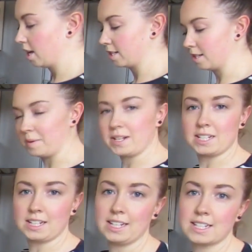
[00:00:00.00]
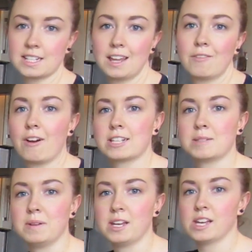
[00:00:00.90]
So basically, to start the
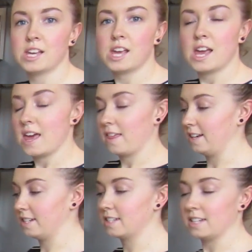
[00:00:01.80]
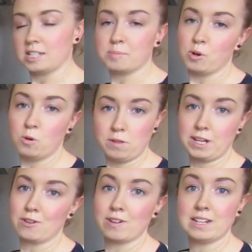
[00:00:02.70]
recipe, it does say to put all the
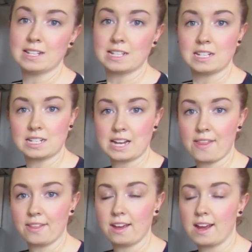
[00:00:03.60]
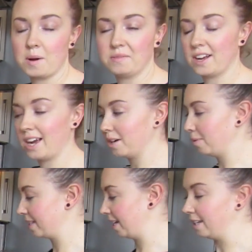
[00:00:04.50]
ingredients in together, however I
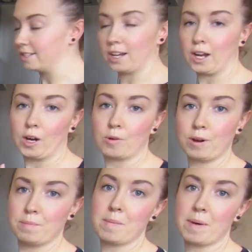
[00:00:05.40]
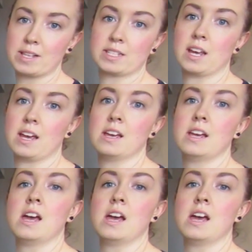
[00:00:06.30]
always like to cream my butter